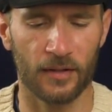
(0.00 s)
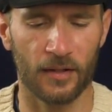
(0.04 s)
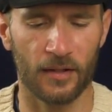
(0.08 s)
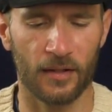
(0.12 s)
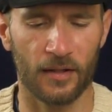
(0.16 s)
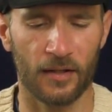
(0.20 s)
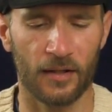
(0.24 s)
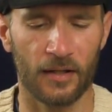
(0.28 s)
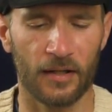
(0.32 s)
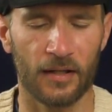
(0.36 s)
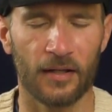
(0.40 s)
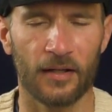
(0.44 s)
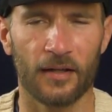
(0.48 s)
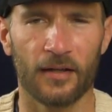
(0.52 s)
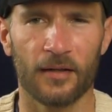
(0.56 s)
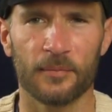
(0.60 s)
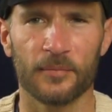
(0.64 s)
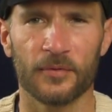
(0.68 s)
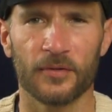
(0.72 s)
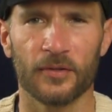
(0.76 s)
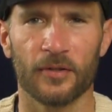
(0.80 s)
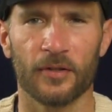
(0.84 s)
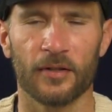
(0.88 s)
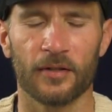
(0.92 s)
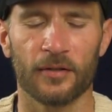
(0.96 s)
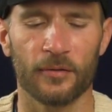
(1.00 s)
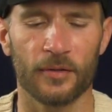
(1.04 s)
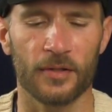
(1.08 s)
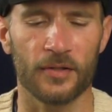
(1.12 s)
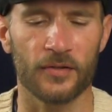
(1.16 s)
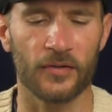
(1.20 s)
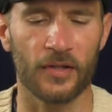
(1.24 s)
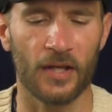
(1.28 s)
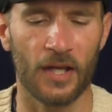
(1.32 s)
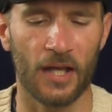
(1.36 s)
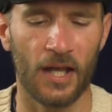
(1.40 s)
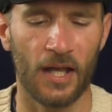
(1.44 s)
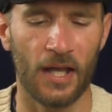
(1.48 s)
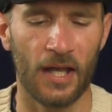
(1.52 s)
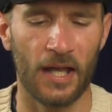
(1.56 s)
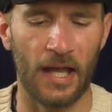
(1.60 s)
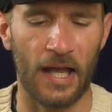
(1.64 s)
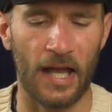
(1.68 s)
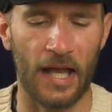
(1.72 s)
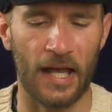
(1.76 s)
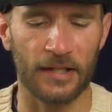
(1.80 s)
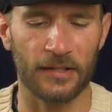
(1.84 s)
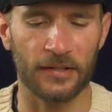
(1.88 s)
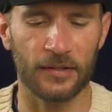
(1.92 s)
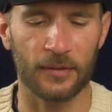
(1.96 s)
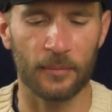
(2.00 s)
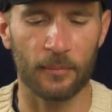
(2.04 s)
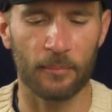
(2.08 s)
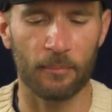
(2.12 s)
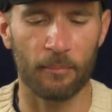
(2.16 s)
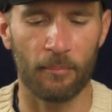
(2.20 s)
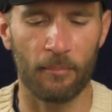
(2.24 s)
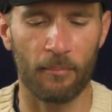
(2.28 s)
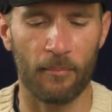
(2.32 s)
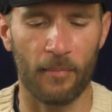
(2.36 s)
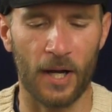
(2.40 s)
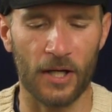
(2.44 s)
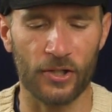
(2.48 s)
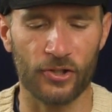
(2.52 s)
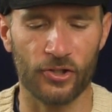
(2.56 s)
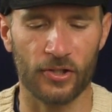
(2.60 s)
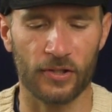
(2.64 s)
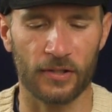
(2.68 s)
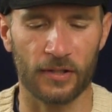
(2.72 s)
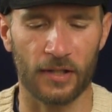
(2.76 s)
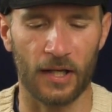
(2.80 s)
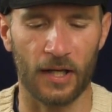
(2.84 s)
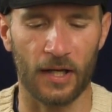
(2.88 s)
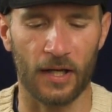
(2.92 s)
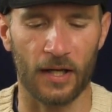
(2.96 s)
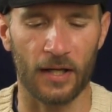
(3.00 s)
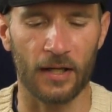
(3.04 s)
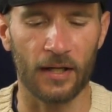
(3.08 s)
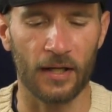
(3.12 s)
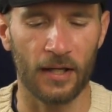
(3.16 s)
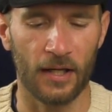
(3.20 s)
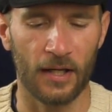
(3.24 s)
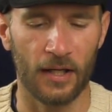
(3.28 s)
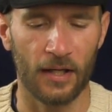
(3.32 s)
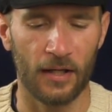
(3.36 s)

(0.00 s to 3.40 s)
Uh, uh, I'm sorry, Chris, at Machin Guy.